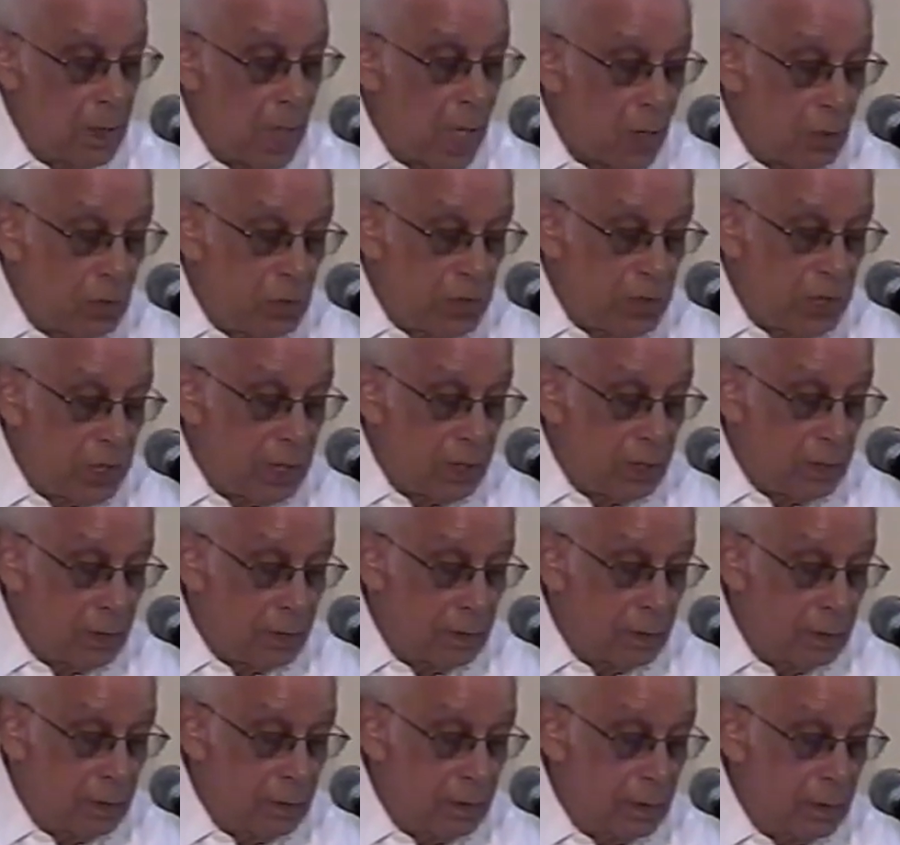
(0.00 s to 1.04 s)

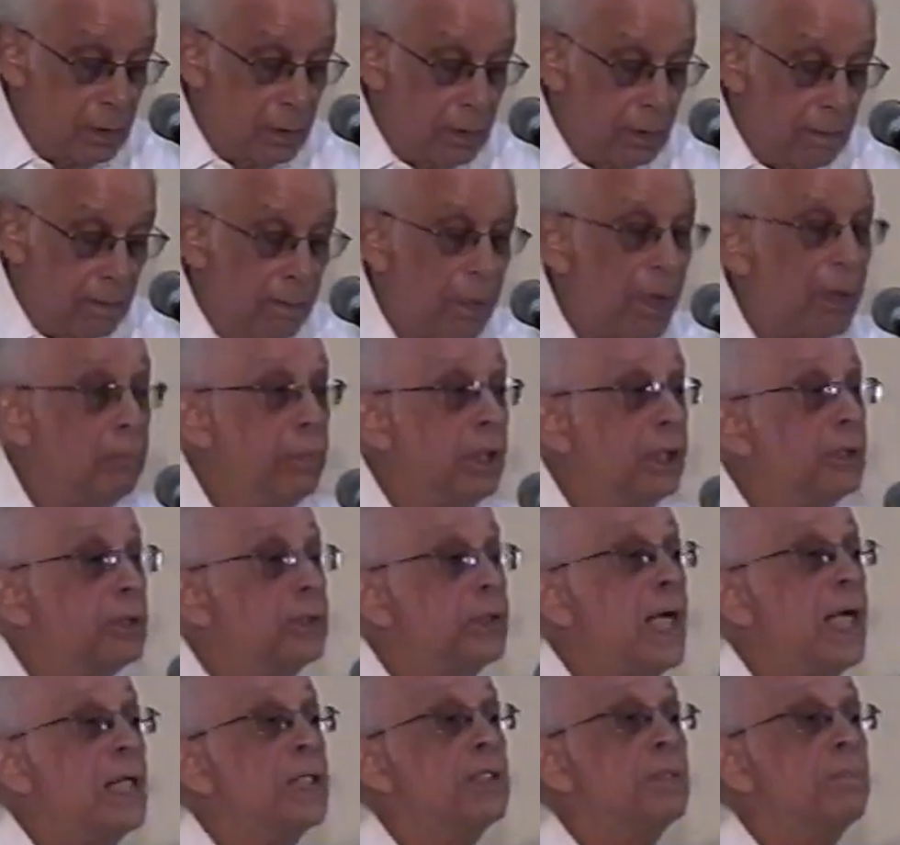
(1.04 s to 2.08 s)
housing, public
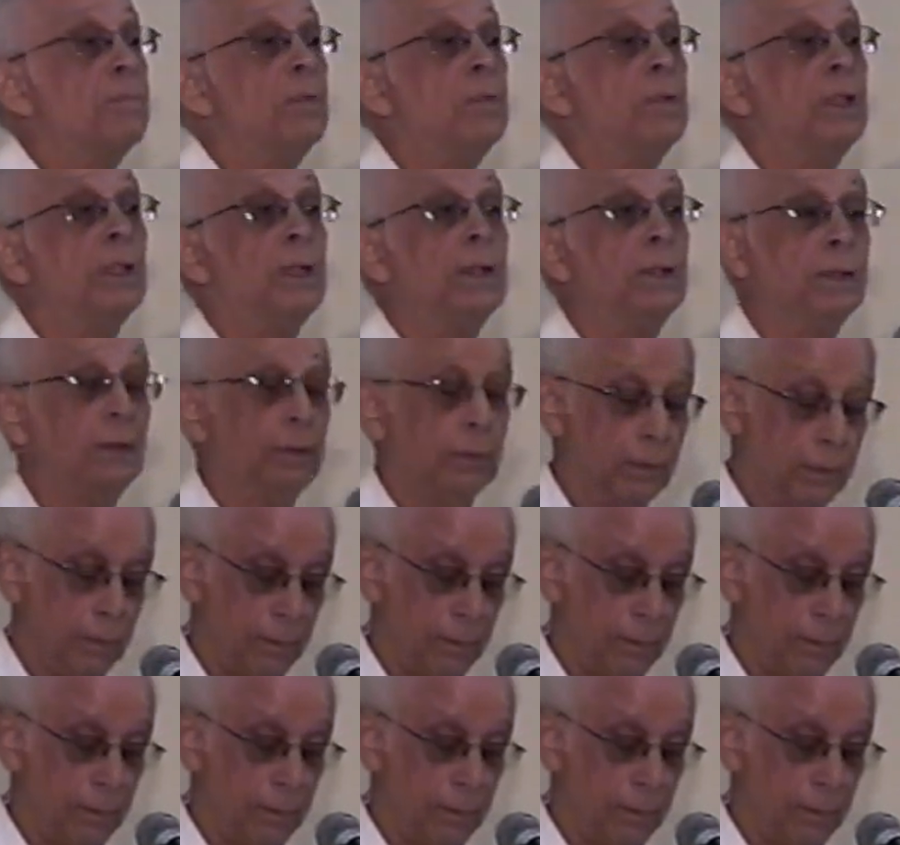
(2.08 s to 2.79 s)
transport,